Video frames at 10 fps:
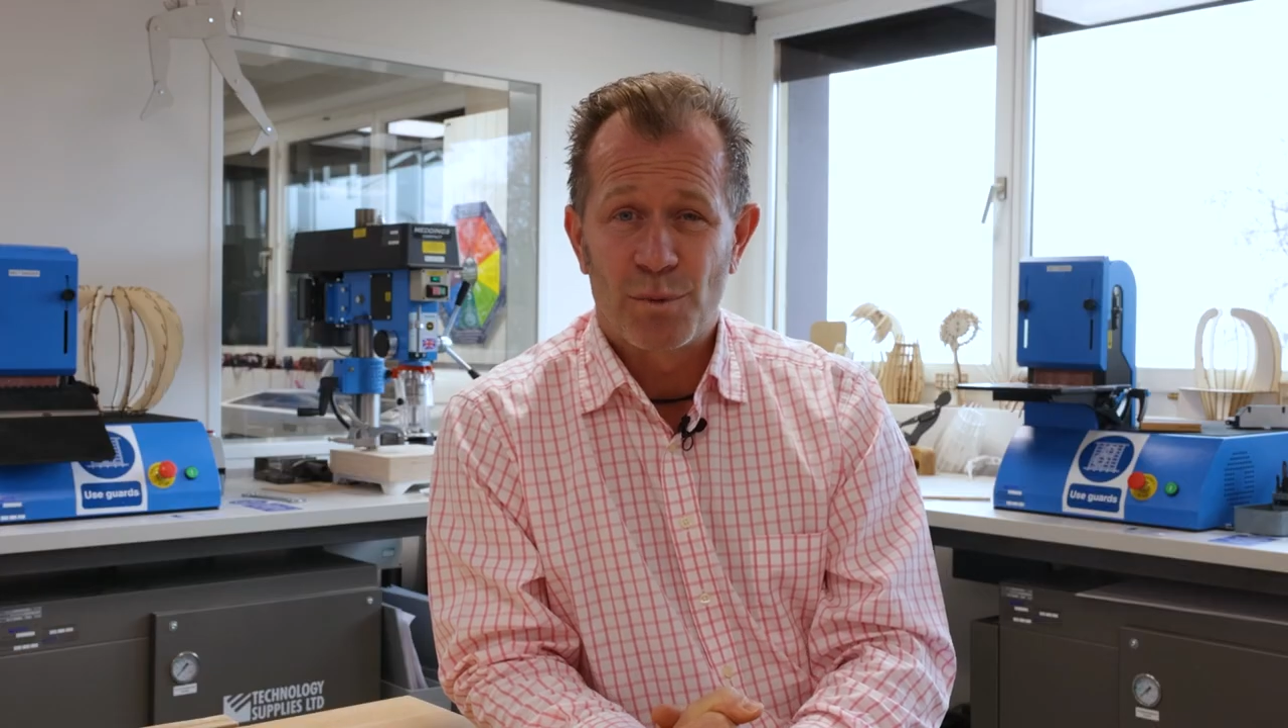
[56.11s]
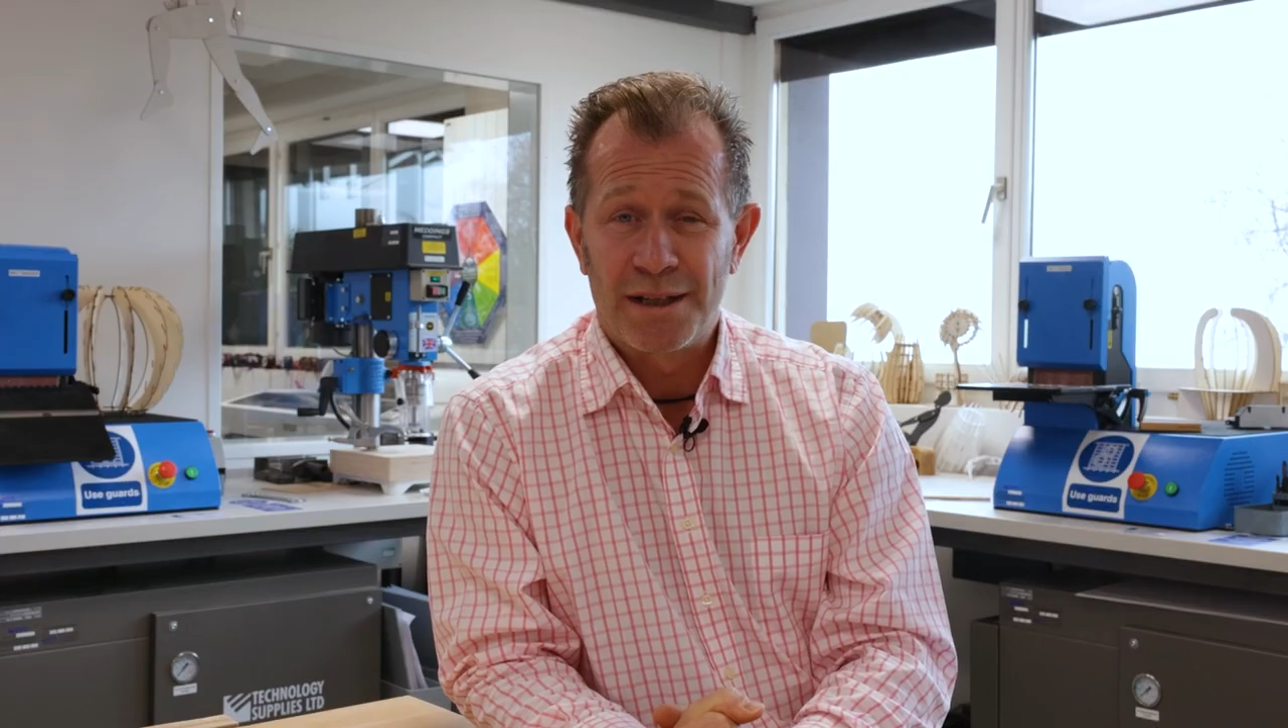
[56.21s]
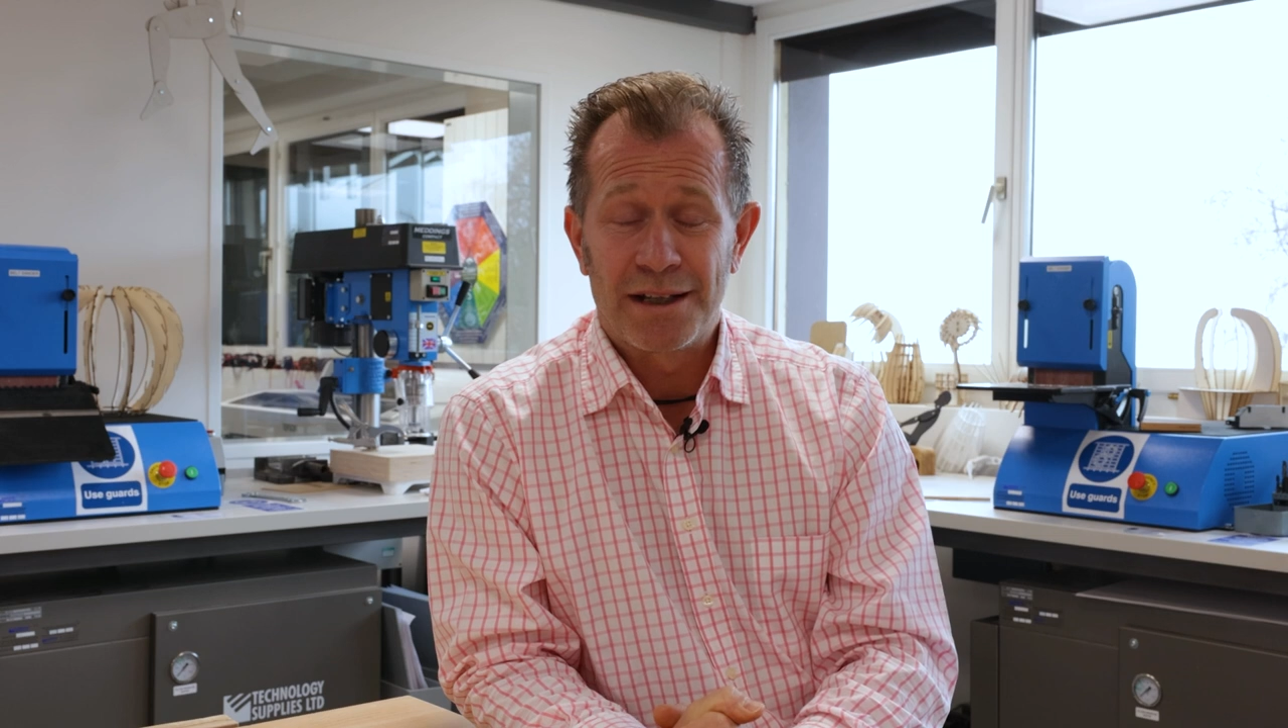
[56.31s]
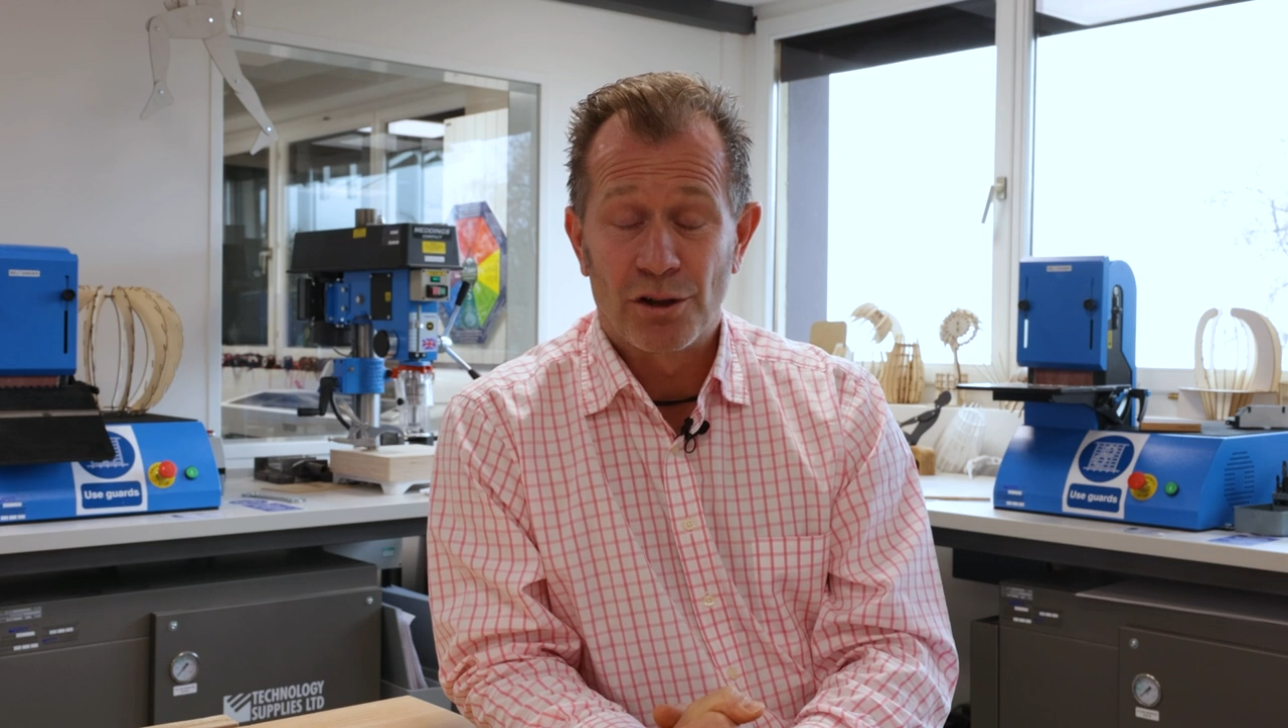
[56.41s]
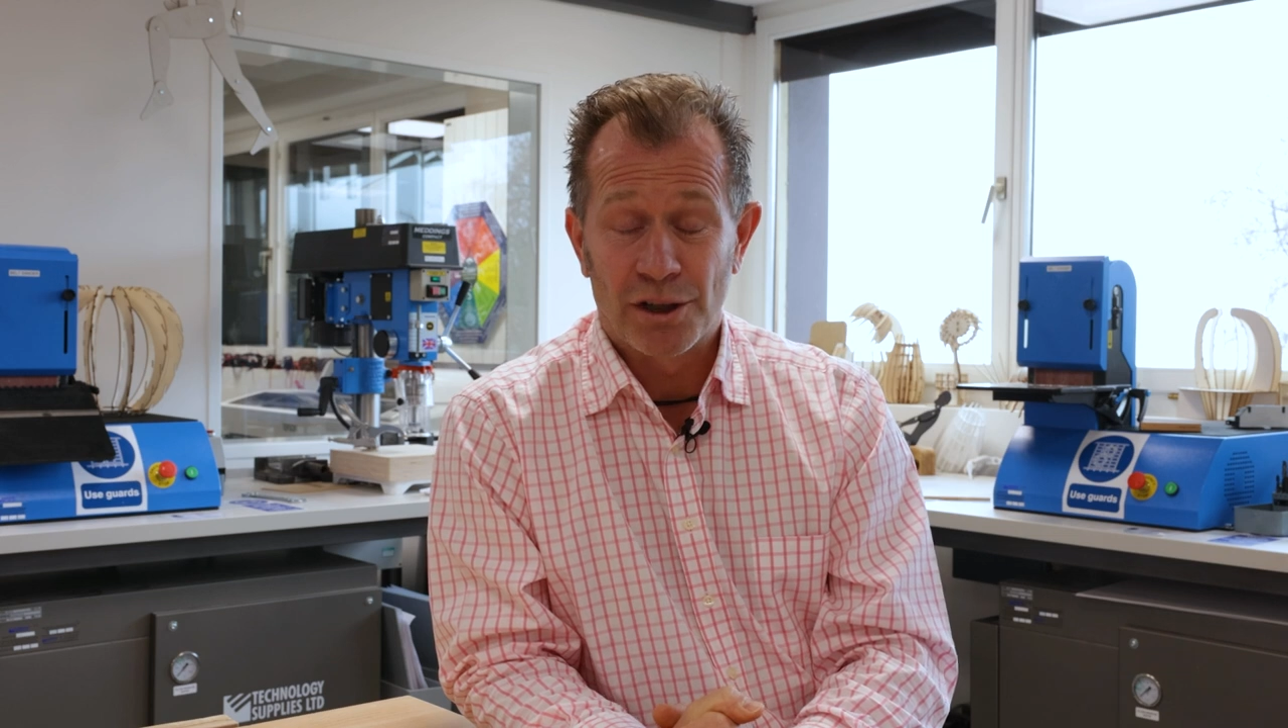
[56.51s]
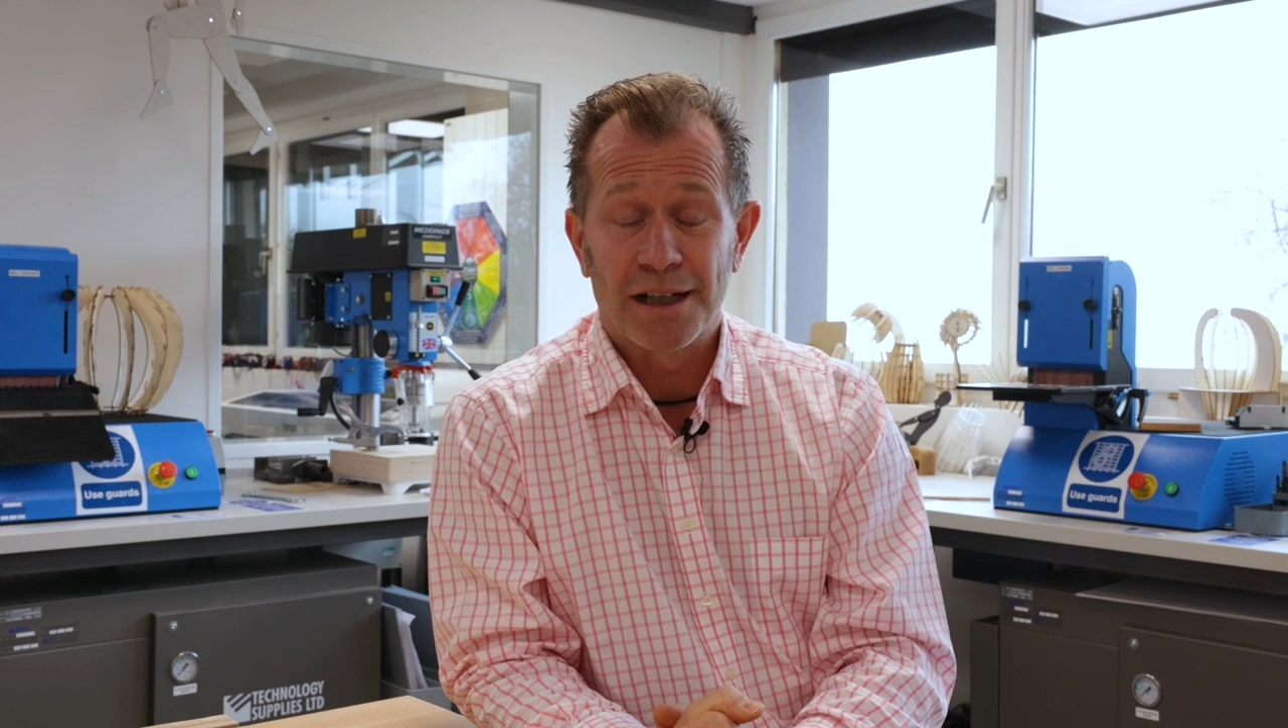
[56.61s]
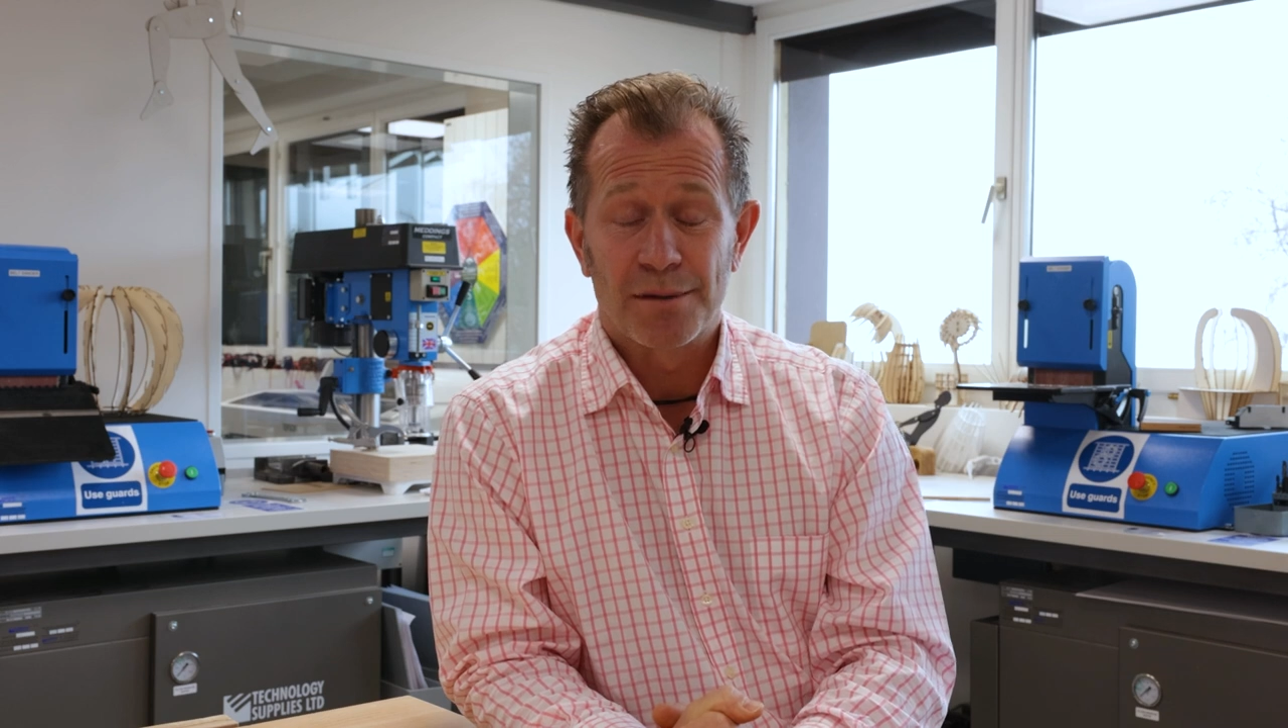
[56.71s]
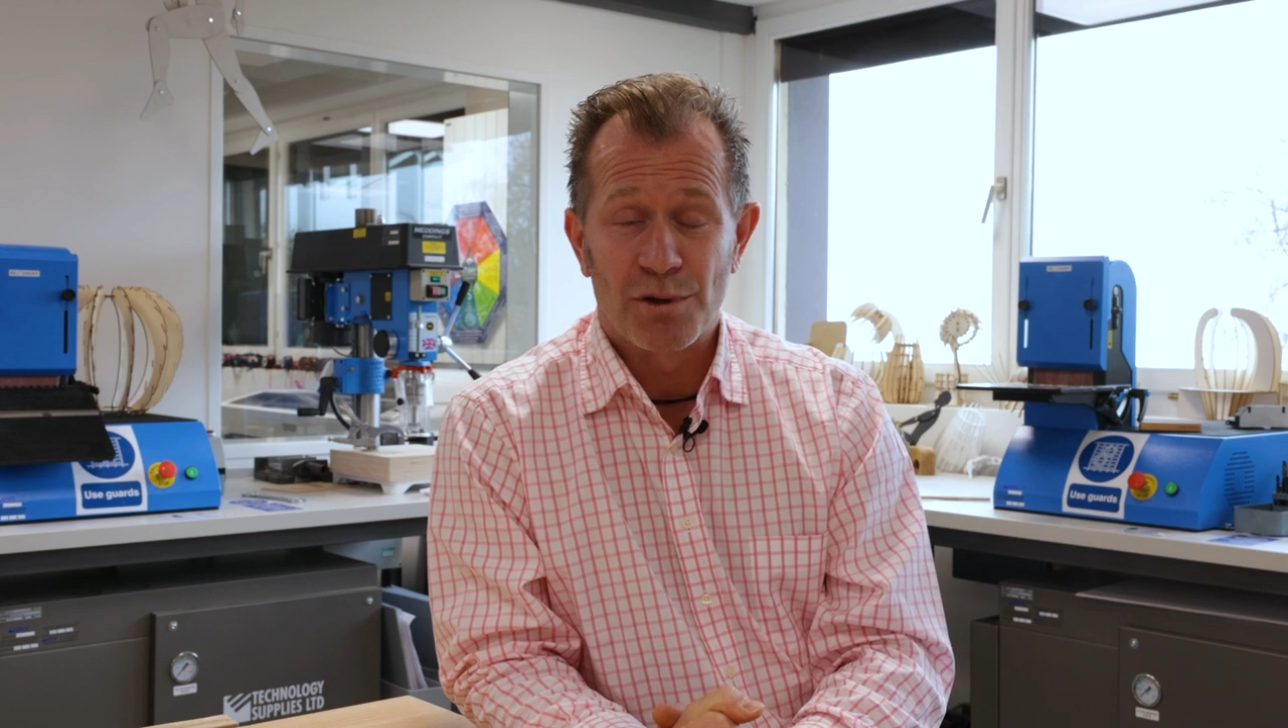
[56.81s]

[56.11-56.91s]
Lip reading: when they're looking